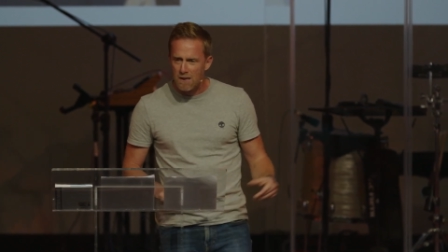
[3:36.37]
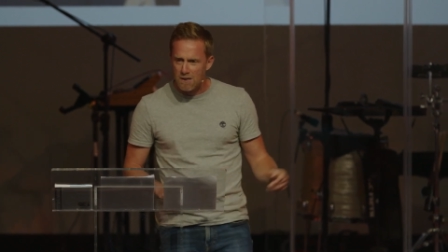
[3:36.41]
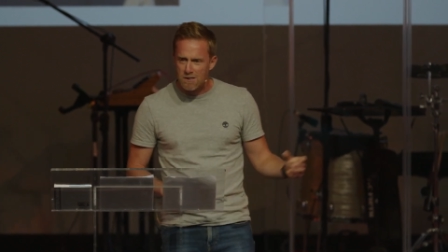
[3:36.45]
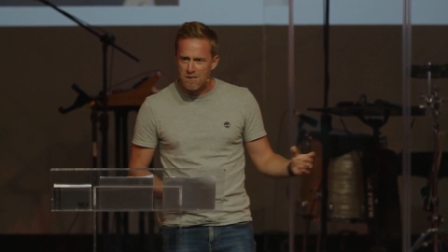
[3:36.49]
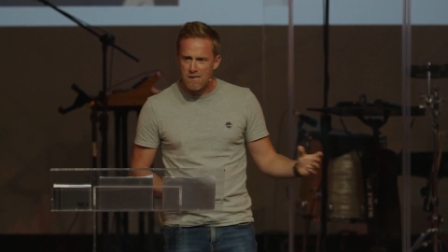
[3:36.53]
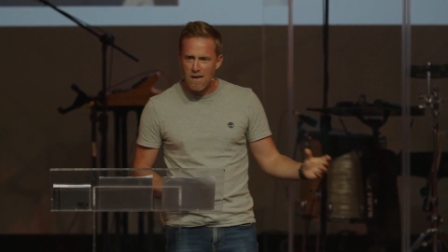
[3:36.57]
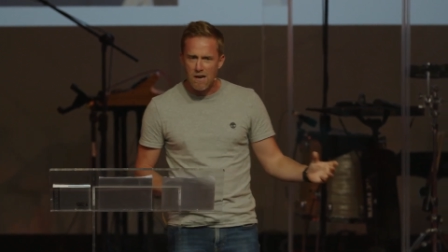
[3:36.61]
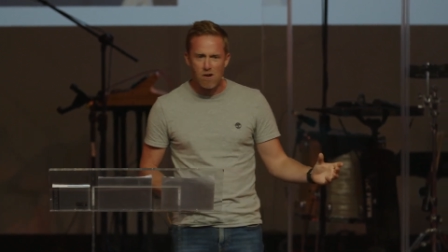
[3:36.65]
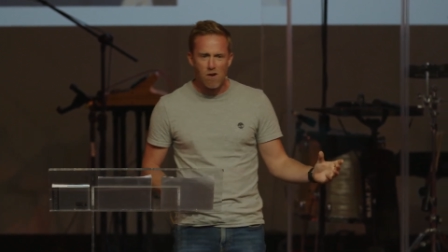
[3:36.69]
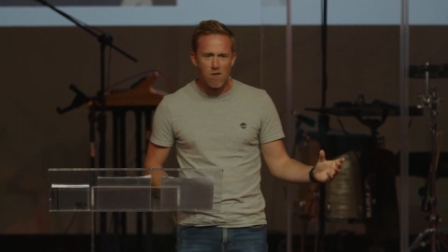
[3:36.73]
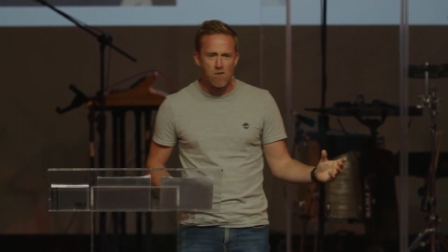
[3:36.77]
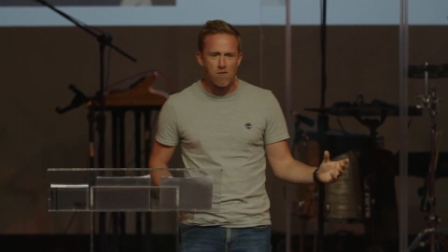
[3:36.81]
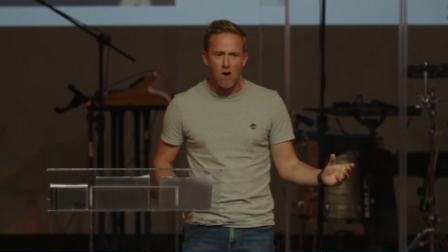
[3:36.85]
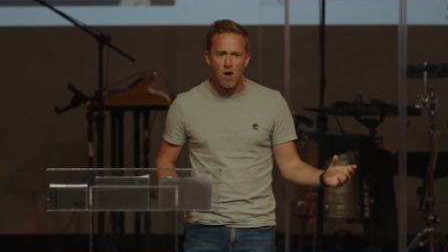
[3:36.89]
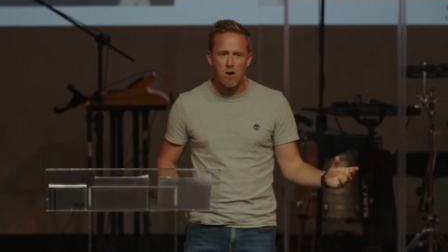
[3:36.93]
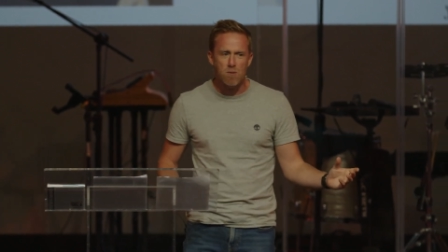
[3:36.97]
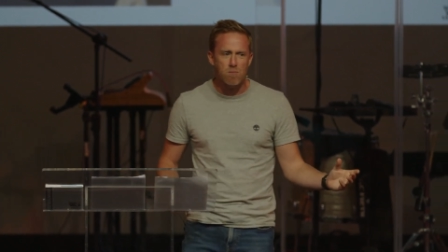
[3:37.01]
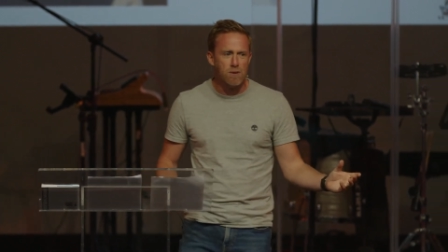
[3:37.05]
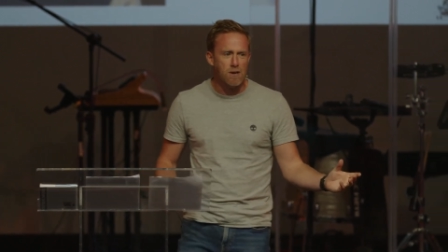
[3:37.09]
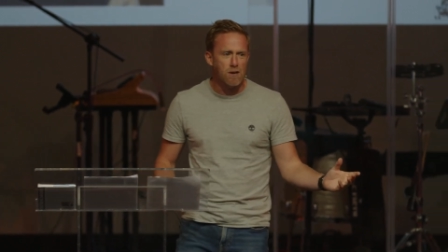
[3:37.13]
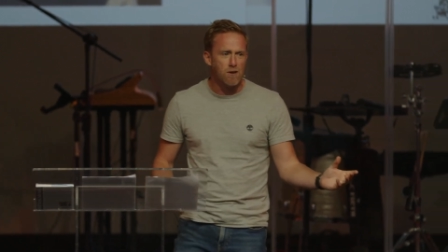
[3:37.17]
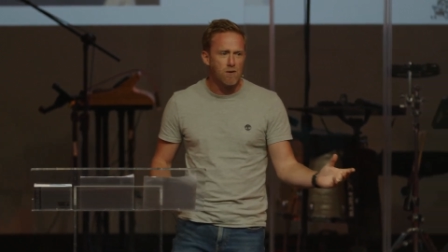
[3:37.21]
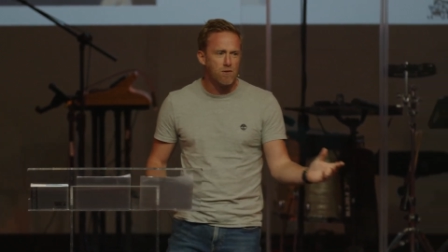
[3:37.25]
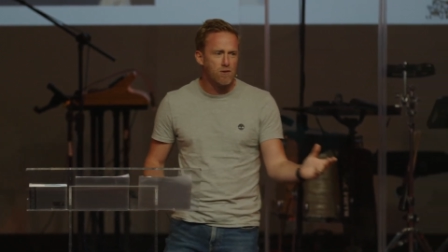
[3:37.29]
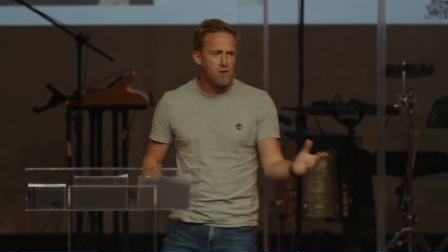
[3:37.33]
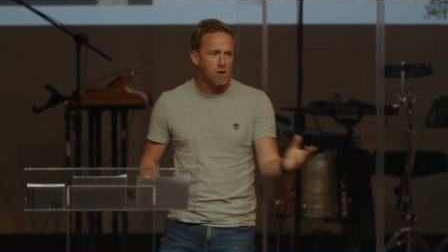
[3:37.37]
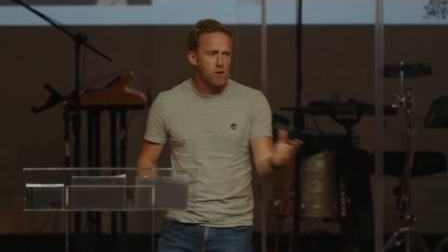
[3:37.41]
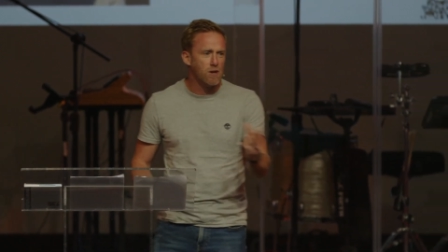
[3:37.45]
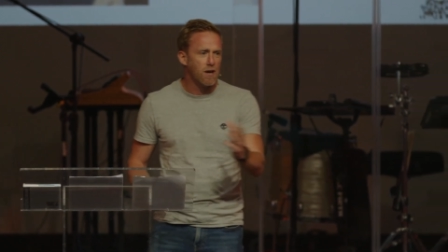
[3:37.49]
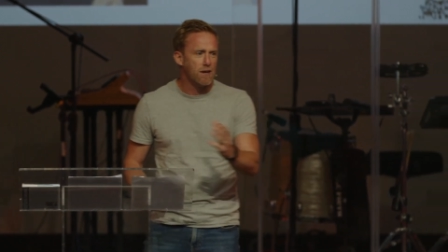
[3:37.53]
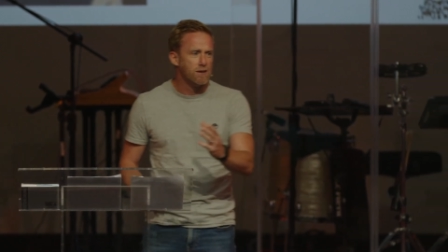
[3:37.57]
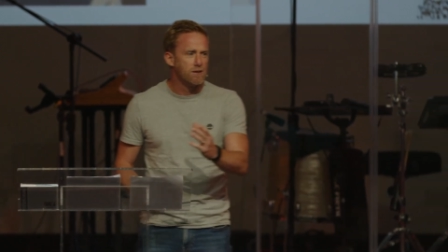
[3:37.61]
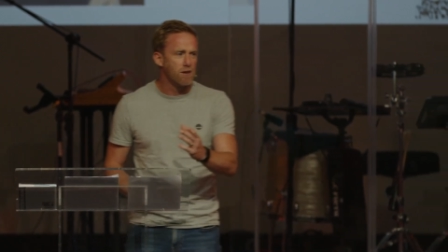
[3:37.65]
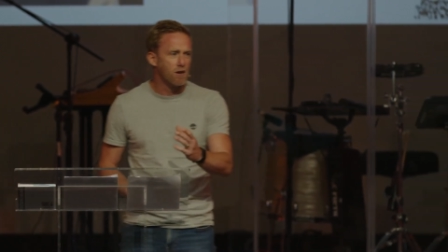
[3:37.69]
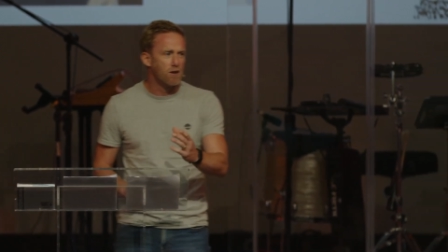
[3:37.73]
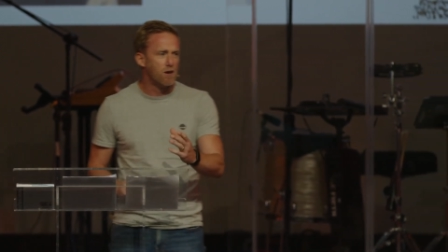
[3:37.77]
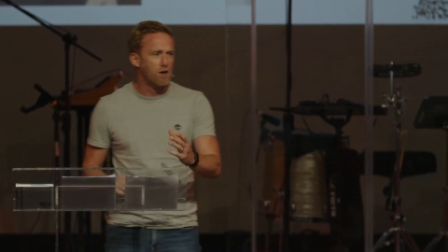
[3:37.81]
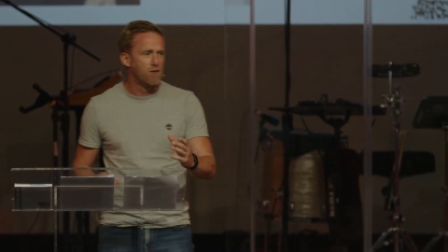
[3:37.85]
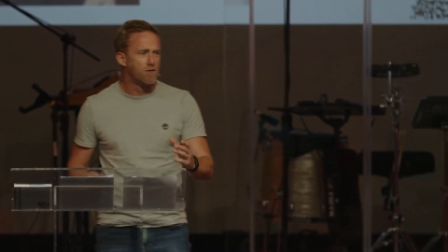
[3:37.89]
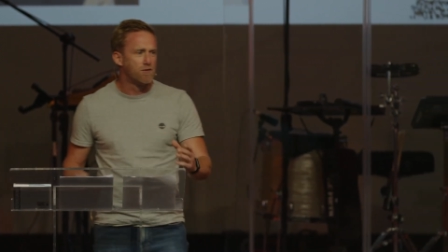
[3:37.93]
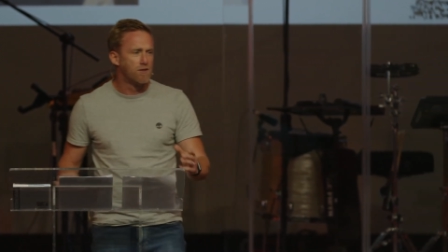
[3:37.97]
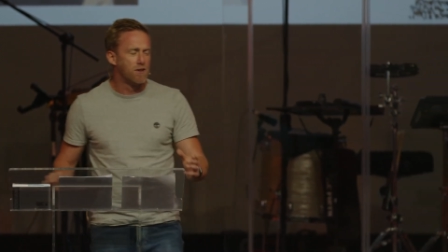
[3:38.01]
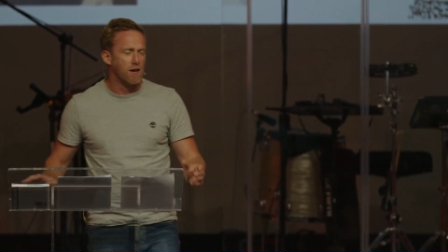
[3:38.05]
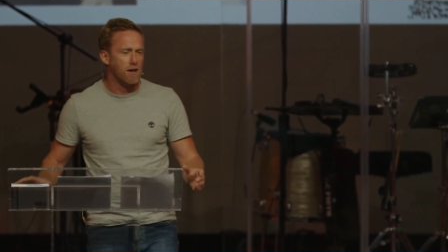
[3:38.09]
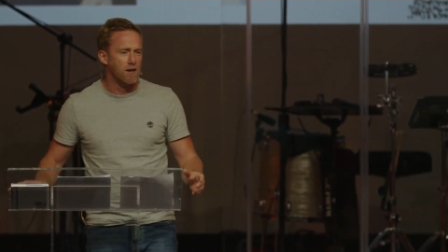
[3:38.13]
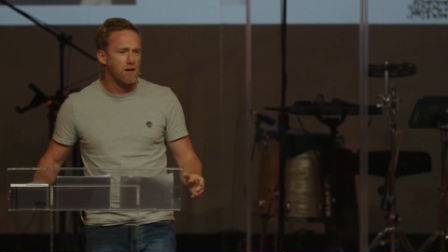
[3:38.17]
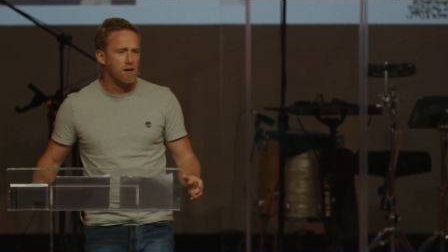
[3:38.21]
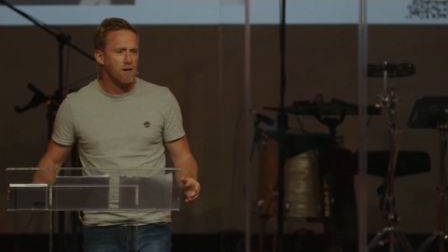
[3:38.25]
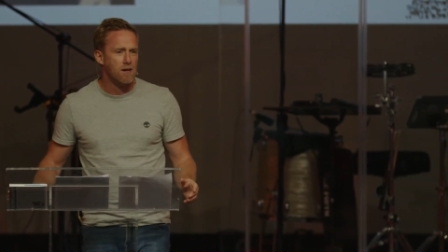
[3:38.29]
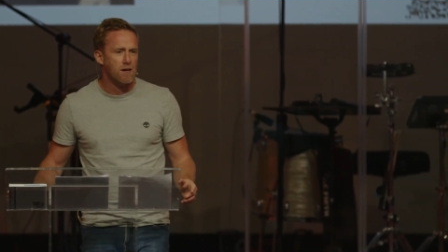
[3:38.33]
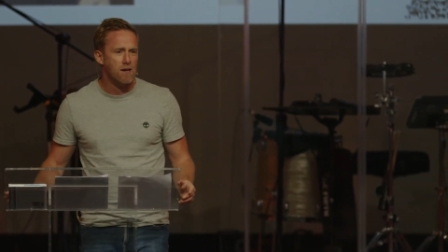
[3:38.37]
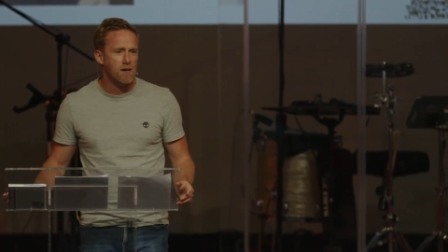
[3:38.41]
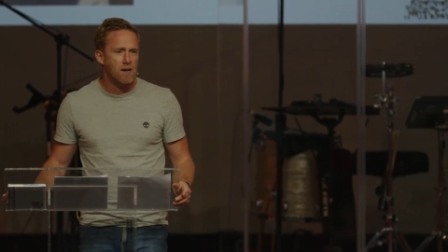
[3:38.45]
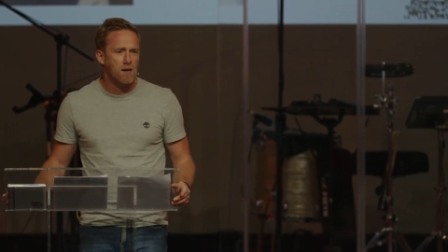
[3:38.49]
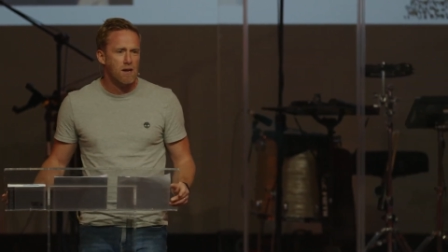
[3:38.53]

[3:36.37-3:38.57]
Sarah phoned me a few days after,